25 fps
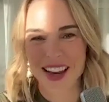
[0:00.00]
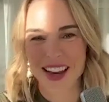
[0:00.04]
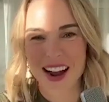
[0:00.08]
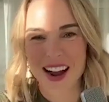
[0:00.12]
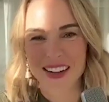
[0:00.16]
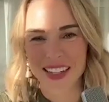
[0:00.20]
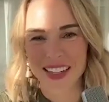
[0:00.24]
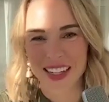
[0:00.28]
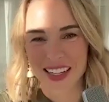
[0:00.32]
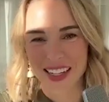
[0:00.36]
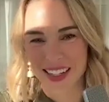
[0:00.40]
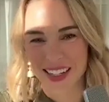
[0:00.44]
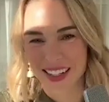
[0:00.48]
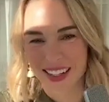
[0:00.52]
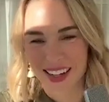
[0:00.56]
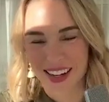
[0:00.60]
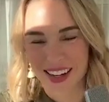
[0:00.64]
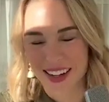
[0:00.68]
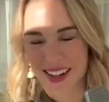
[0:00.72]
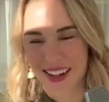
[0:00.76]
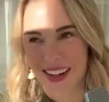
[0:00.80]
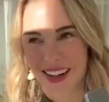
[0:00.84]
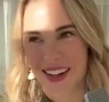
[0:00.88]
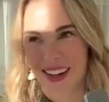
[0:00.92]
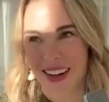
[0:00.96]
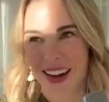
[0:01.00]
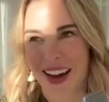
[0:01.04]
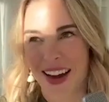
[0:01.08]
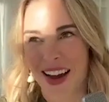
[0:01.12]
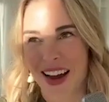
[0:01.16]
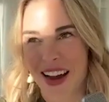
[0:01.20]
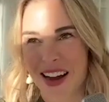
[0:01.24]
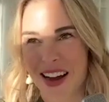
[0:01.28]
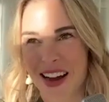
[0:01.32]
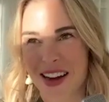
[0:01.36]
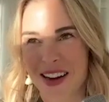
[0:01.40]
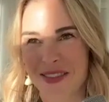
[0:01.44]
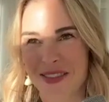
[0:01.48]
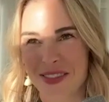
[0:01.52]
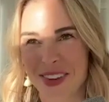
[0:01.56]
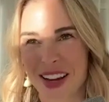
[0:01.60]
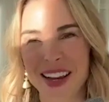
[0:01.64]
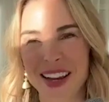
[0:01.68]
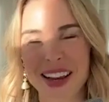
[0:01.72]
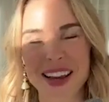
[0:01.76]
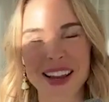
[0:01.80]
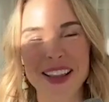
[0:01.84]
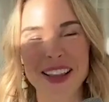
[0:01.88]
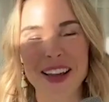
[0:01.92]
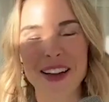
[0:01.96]
stunning. um
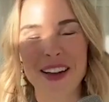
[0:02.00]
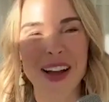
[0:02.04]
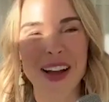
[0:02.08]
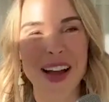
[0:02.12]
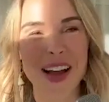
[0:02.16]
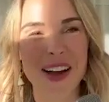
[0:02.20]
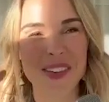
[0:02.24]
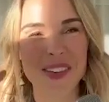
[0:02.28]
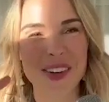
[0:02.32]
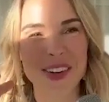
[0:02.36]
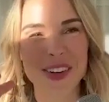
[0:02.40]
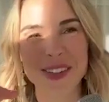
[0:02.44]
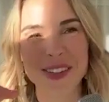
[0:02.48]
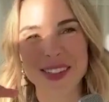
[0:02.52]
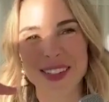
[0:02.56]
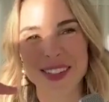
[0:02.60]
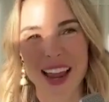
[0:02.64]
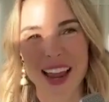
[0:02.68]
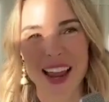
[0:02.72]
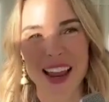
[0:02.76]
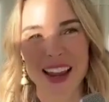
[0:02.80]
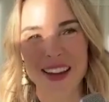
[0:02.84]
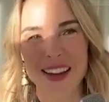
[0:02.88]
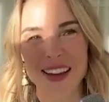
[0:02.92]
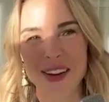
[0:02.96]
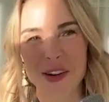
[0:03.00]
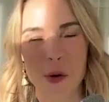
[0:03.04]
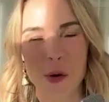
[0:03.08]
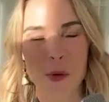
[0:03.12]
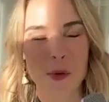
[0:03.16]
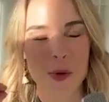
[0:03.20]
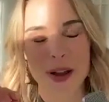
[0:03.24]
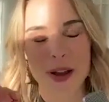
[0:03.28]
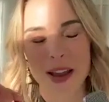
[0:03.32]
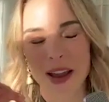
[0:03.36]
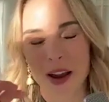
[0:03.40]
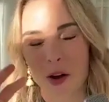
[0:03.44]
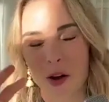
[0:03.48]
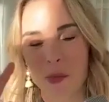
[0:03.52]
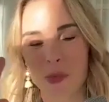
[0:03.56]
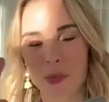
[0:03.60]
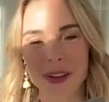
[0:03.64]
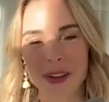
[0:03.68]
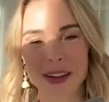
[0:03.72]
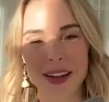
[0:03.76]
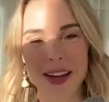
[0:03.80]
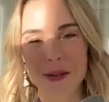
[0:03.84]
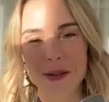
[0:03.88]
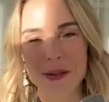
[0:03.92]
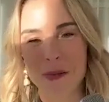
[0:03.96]
and I love how you say, you know,
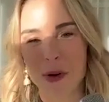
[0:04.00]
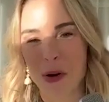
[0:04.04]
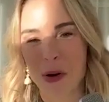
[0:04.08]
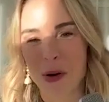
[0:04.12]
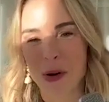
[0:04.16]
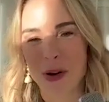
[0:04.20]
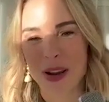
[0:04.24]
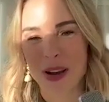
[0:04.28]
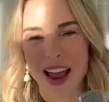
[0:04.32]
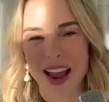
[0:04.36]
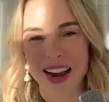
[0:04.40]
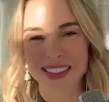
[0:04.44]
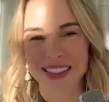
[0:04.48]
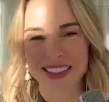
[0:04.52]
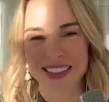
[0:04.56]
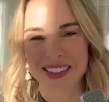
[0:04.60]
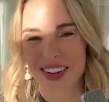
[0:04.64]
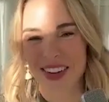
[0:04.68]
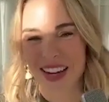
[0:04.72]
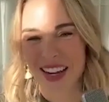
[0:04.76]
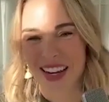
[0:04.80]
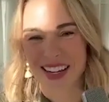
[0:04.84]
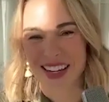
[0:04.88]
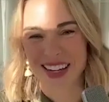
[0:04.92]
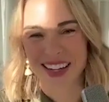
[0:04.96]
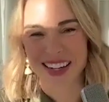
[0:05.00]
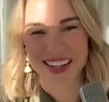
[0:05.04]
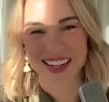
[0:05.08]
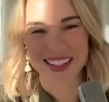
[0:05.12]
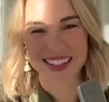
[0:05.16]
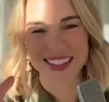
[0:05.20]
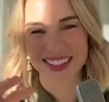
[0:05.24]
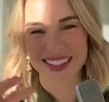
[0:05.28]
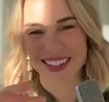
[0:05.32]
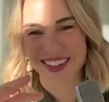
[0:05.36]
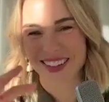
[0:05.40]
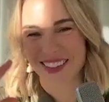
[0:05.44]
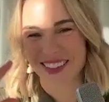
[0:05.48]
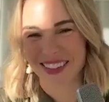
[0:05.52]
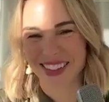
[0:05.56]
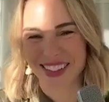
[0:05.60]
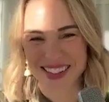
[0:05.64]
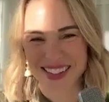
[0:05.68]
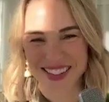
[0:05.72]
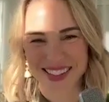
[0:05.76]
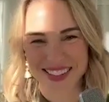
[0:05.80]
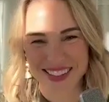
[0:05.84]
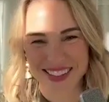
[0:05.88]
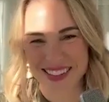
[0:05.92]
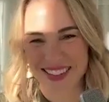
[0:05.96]
airplane mode activated, you know,
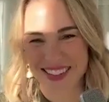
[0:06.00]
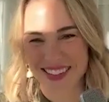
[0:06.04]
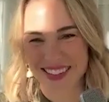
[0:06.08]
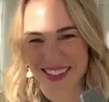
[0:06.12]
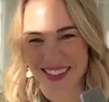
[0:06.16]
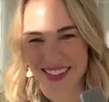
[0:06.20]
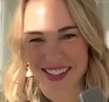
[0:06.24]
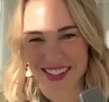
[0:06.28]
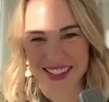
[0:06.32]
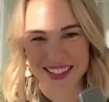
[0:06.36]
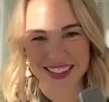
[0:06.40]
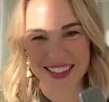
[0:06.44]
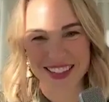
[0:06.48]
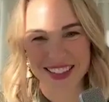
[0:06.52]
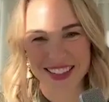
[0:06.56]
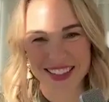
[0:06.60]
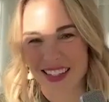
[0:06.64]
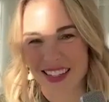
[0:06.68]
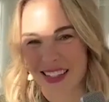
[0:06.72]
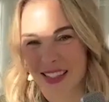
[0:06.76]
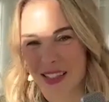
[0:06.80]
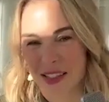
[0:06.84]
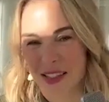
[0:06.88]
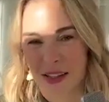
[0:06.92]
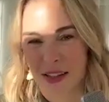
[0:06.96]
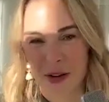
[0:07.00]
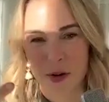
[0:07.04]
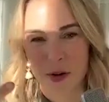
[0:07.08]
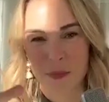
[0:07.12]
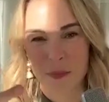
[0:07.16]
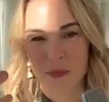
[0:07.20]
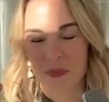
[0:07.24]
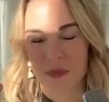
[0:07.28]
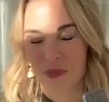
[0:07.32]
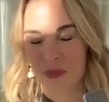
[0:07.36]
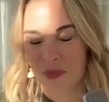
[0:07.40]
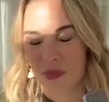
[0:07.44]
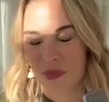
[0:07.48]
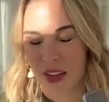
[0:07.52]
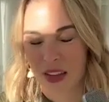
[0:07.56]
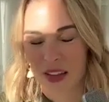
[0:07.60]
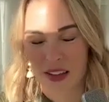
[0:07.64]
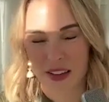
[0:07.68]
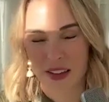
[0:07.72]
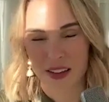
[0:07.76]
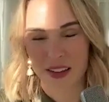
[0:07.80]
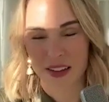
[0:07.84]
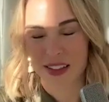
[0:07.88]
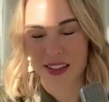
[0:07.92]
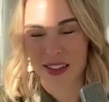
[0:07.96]
it's just it's these
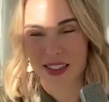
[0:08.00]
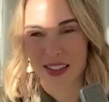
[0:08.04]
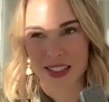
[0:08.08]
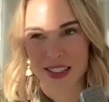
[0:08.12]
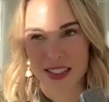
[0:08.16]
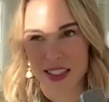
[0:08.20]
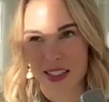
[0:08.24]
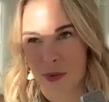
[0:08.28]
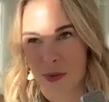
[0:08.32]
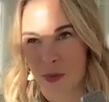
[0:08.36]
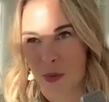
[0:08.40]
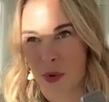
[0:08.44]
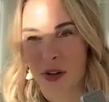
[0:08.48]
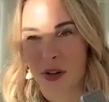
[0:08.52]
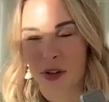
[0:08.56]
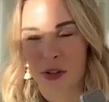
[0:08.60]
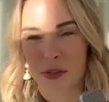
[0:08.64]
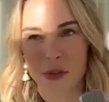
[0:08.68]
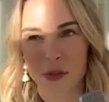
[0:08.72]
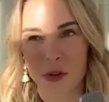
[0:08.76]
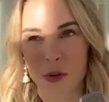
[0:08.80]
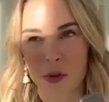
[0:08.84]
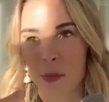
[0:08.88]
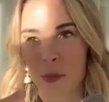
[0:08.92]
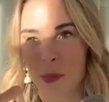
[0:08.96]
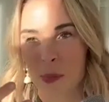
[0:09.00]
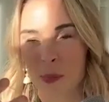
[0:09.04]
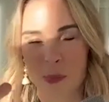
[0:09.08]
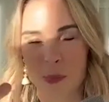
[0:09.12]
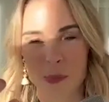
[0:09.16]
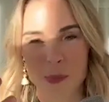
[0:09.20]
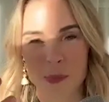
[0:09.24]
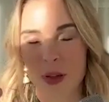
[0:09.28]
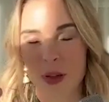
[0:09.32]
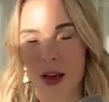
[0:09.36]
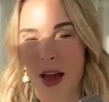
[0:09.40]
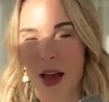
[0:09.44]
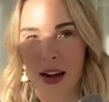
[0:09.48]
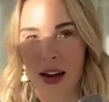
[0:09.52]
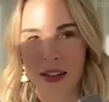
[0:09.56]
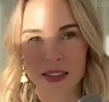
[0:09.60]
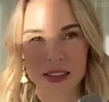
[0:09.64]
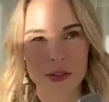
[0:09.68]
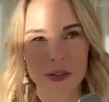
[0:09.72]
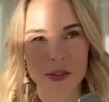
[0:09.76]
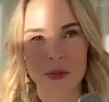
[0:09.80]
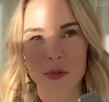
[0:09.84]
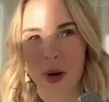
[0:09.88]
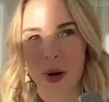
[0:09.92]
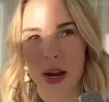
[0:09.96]
it's this wonderful
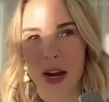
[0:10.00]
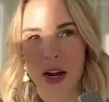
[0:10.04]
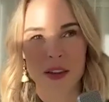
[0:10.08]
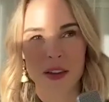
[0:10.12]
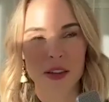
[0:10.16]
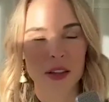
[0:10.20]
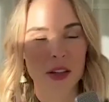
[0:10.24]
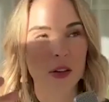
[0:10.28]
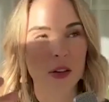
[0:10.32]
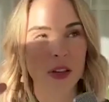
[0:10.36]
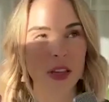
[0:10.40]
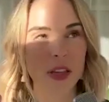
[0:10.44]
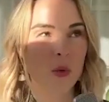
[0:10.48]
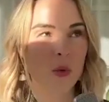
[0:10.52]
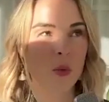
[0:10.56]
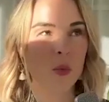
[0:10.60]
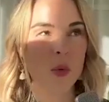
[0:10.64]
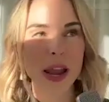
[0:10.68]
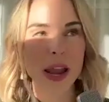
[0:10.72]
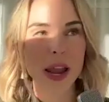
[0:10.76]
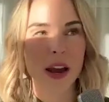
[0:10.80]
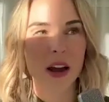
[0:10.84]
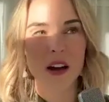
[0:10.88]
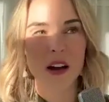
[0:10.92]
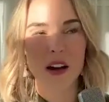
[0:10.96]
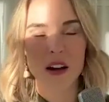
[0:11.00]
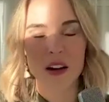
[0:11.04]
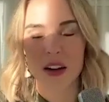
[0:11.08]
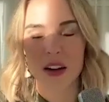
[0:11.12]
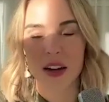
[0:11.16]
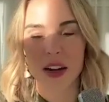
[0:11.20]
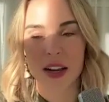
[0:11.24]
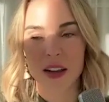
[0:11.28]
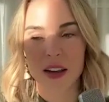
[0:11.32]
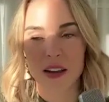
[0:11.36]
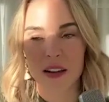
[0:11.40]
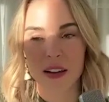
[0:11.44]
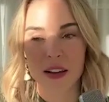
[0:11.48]
active wear that you can wear